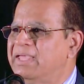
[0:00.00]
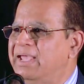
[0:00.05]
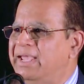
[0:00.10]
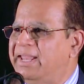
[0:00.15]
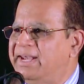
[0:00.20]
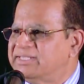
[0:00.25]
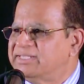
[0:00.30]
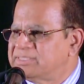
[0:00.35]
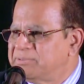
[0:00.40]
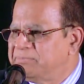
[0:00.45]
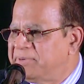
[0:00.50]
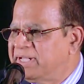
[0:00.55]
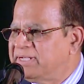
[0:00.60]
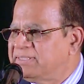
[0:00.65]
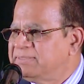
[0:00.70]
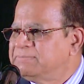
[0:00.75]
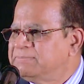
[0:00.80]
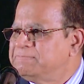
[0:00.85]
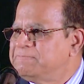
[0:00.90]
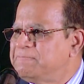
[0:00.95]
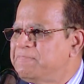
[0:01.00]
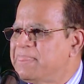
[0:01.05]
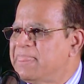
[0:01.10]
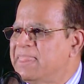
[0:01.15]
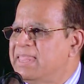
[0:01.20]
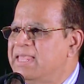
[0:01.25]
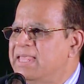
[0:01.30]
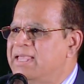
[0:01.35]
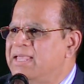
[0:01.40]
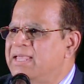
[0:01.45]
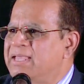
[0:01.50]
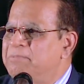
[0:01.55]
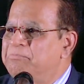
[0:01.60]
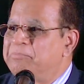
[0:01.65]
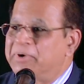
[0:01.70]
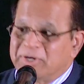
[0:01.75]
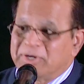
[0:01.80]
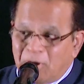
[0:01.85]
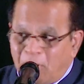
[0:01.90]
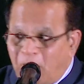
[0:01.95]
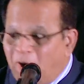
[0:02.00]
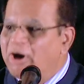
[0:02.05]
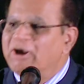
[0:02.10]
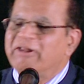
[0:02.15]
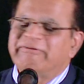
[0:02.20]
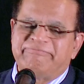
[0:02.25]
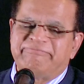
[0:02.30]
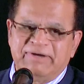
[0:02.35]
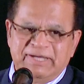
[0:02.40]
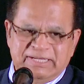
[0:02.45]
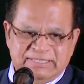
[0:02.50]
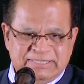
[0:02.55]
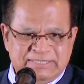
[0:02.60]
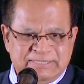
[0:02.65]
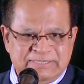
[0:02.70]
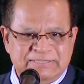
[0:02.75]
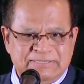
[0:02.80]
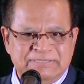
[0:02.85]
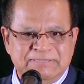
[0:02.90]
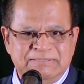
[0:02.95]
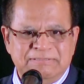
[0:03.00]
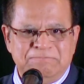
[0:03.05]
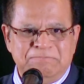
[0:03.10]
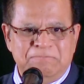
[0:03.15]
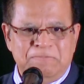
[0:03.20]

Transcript: and Isabel, but all of us.